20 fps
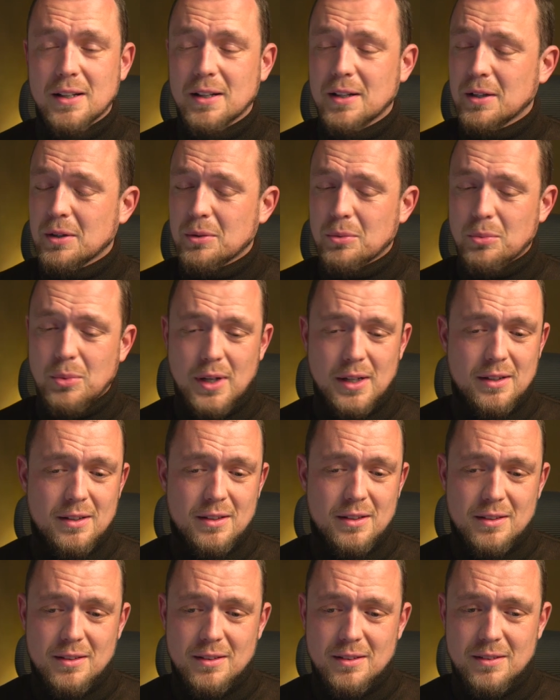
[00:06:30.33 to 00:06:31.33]

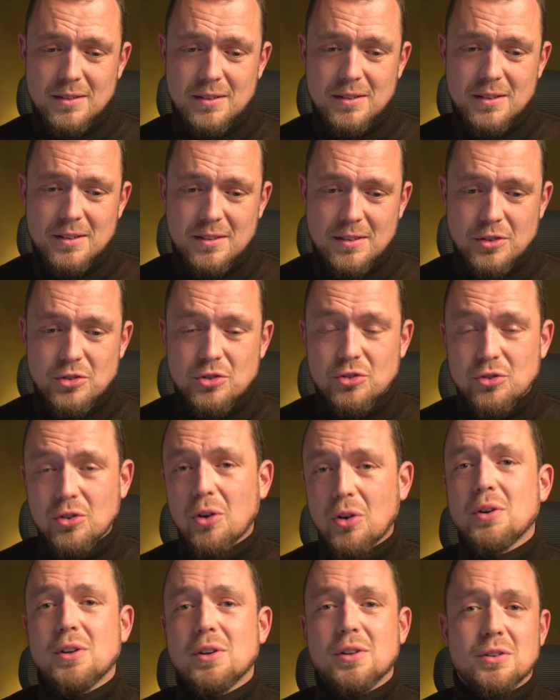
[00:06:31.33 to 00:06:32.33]
Well, the
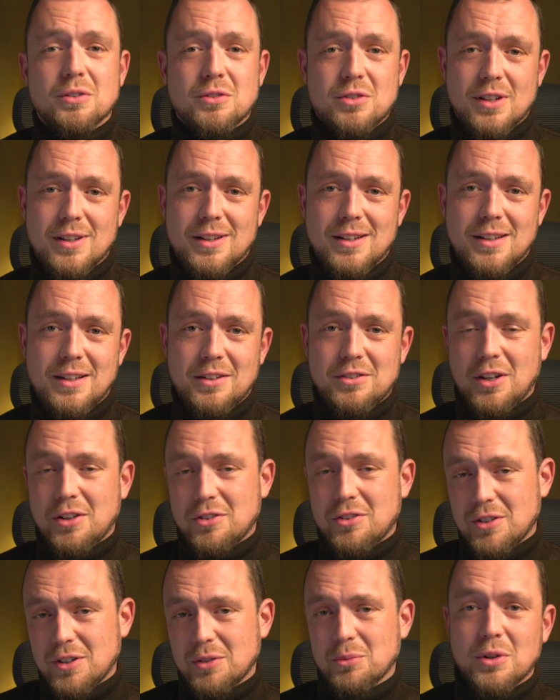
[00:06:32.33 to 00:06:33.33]
story you're telling is
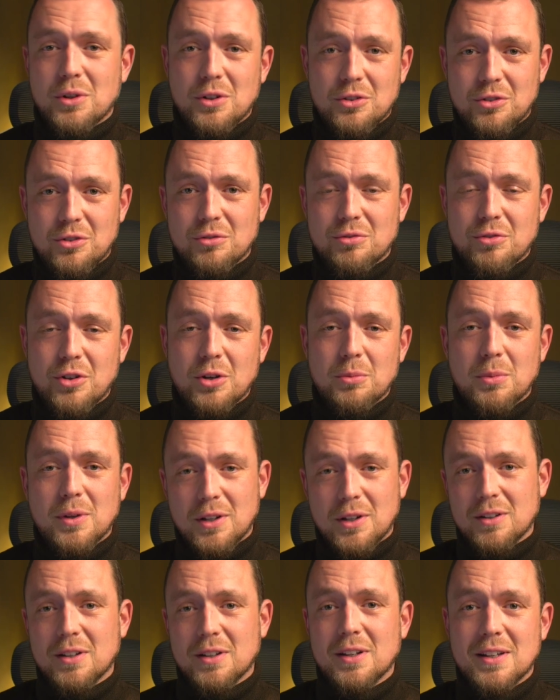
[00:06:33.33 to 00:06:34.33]
actually what is
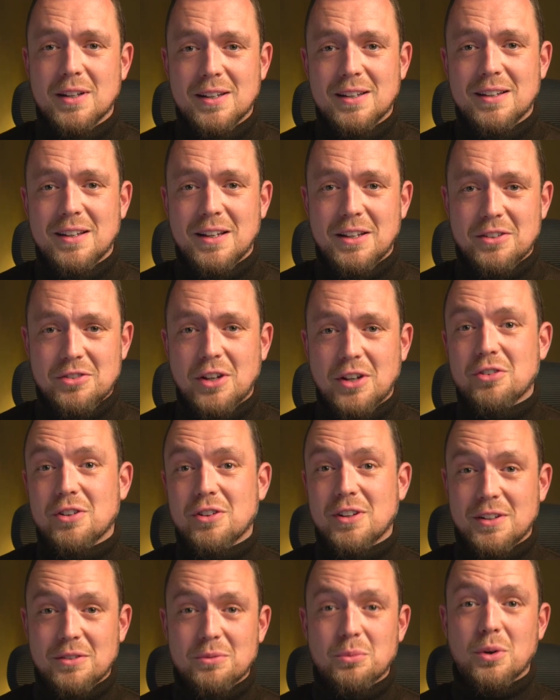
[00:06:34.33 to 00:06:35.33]
confirming, is
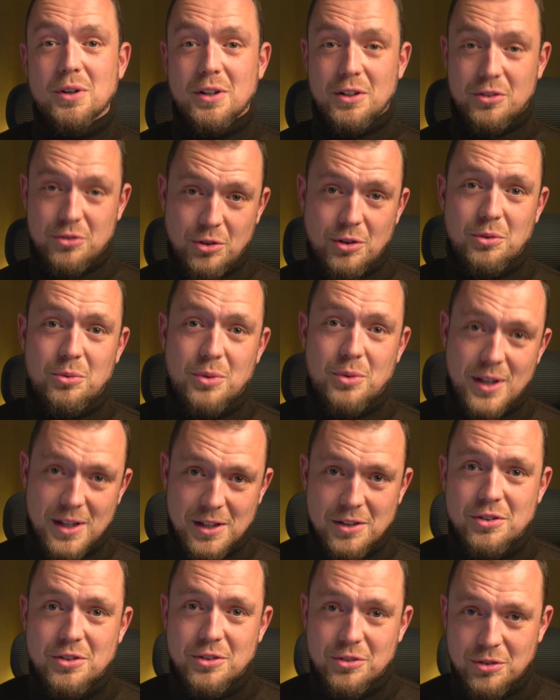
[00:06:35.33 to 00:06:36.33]
actually what external
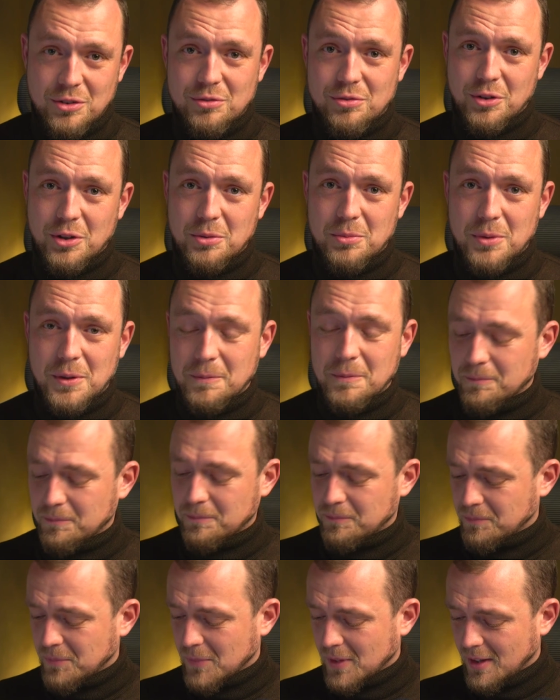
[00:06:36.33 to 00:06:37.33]
reality is confirming.
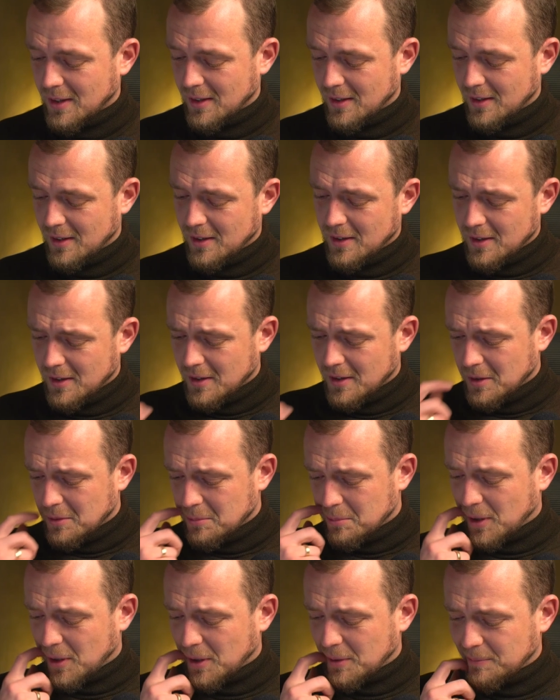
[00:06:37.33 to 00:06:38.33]

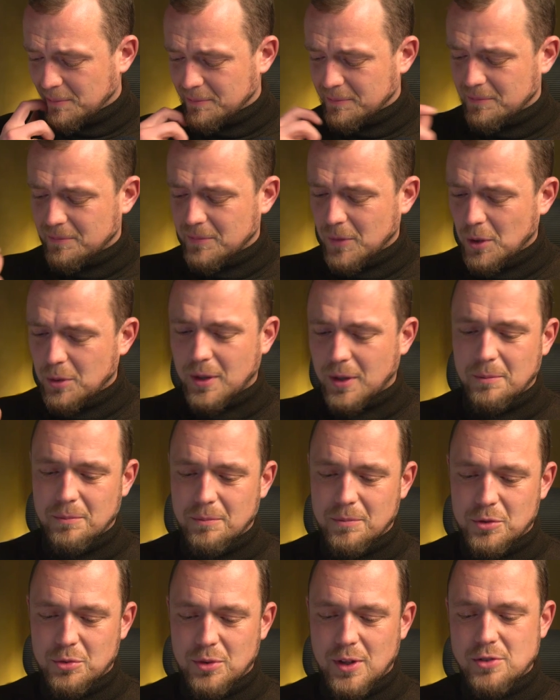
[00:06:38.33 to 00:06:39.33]
But okay,
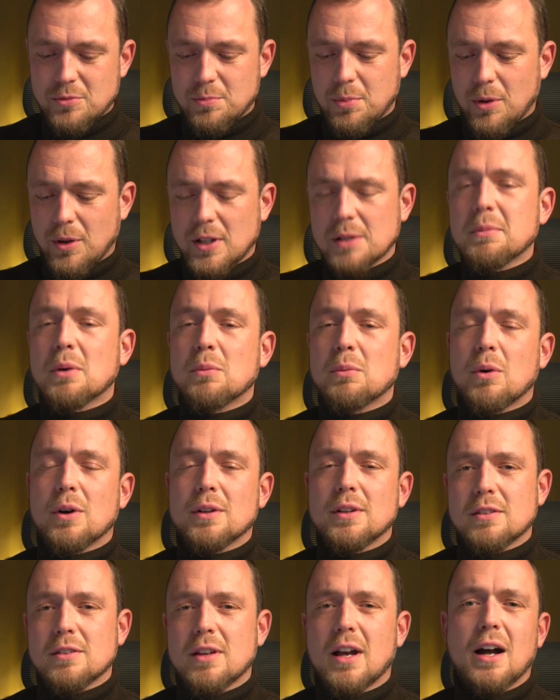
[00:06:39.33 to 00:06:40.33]
so that's point number one.
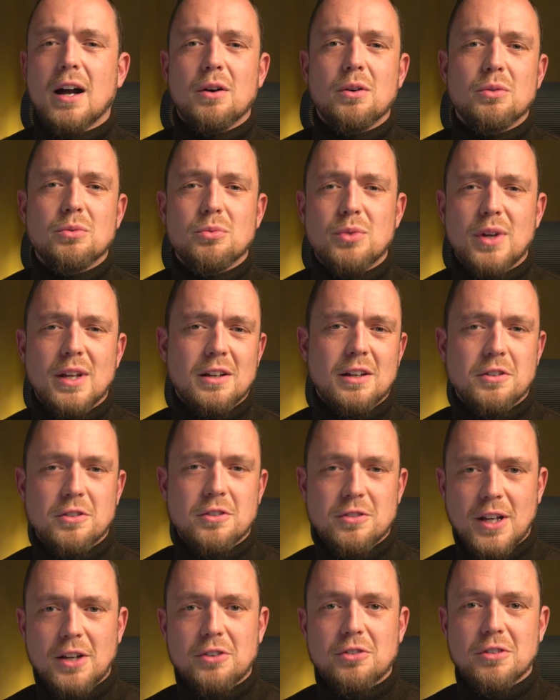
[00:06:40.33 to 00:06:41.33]
That's how reality is
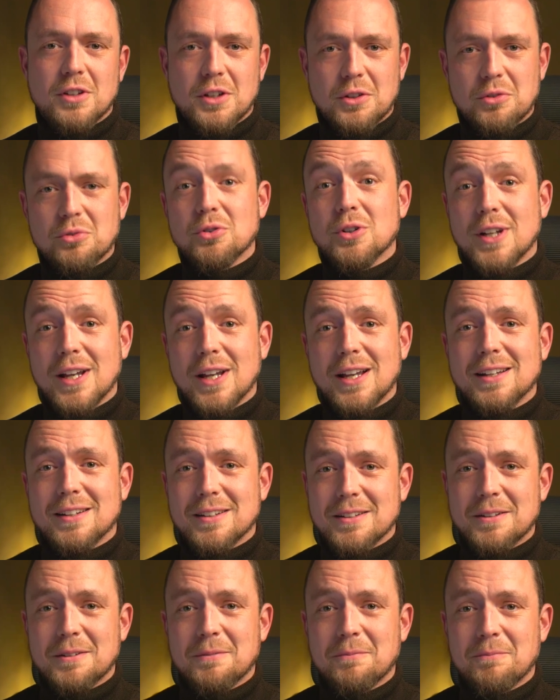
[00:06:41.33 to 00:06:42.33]
actually created.